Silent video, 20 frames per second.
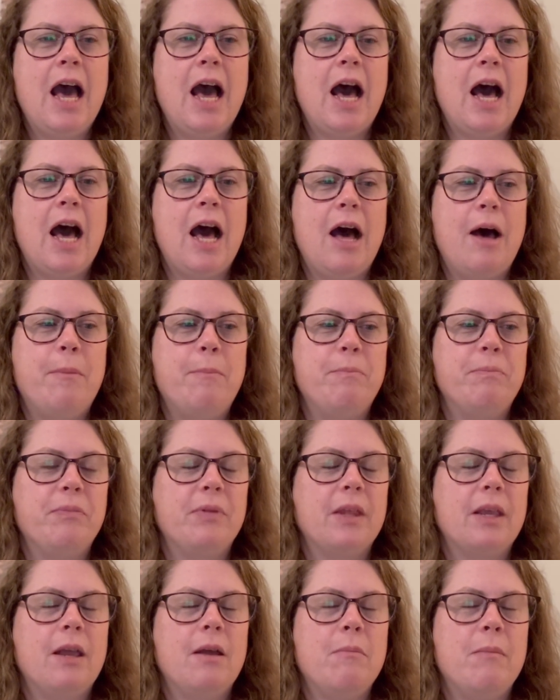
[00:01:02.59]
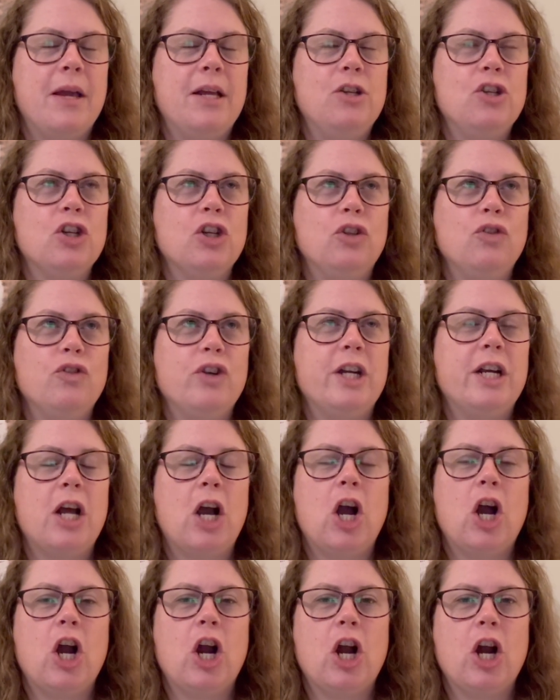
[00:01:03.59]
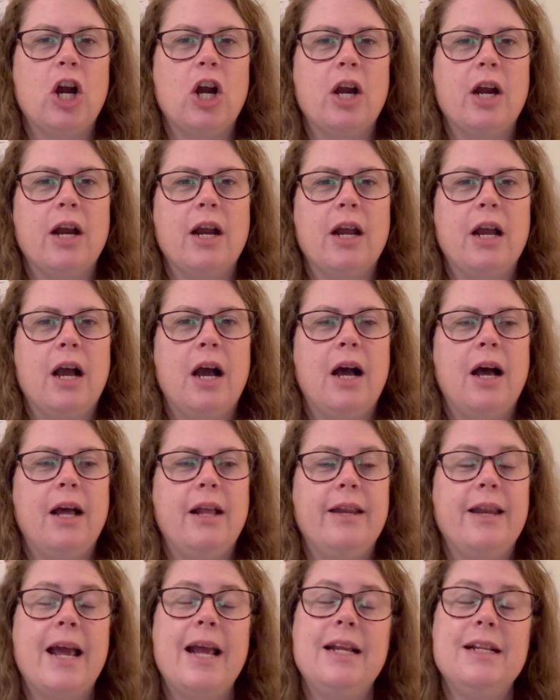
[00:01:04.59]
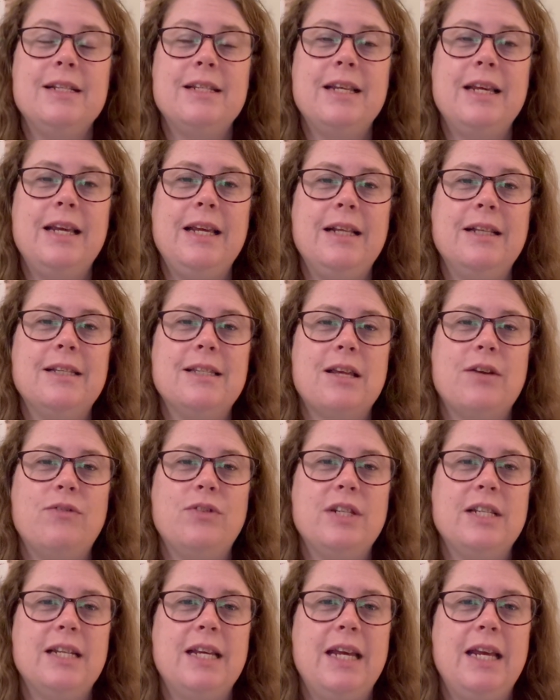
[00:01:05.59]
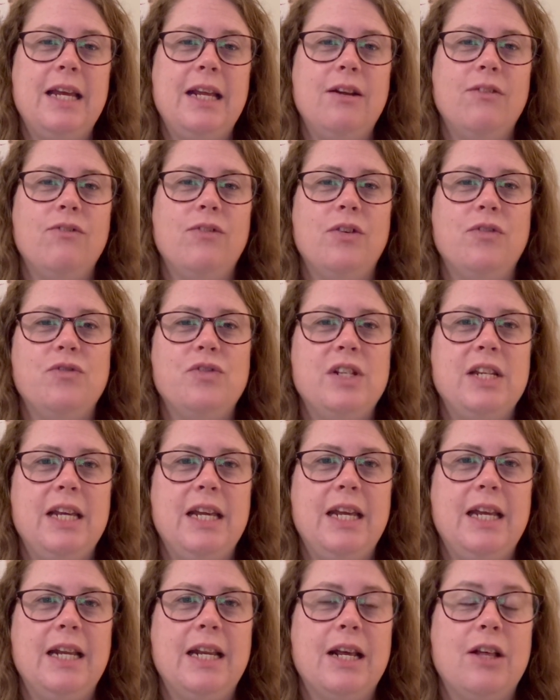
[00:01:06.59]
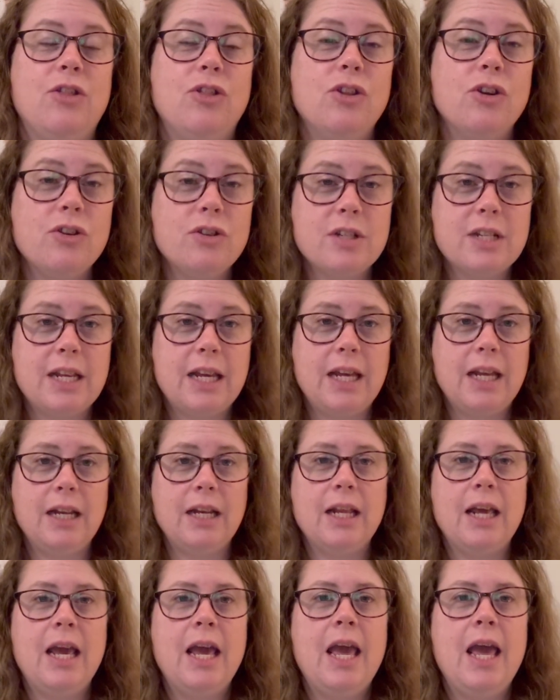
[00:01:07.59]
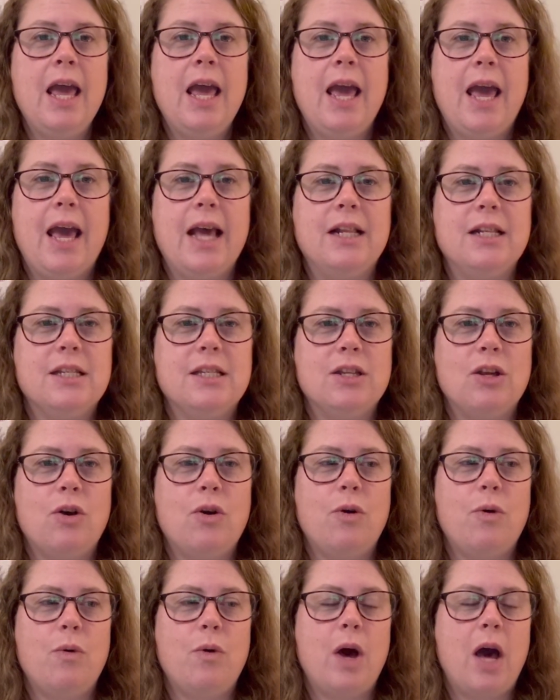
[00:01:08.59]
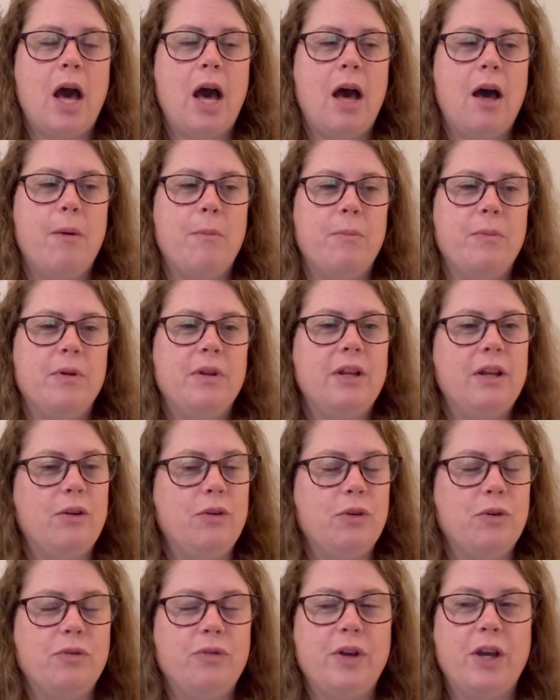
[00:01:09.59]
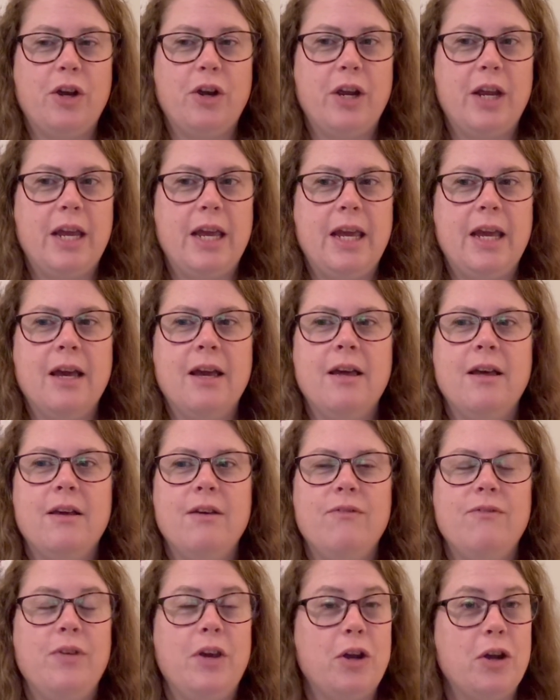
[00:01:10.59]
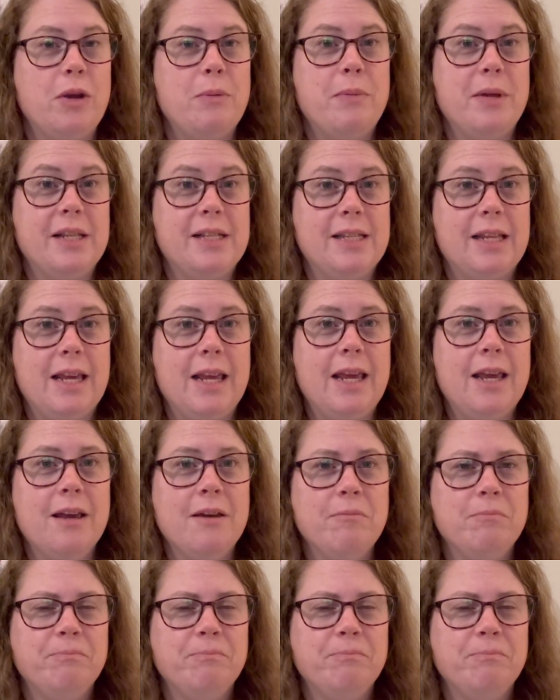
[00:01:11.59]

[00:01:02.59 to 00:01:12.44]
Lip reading: My children are 19, 17, 15, and 13. And so they were very, very busy.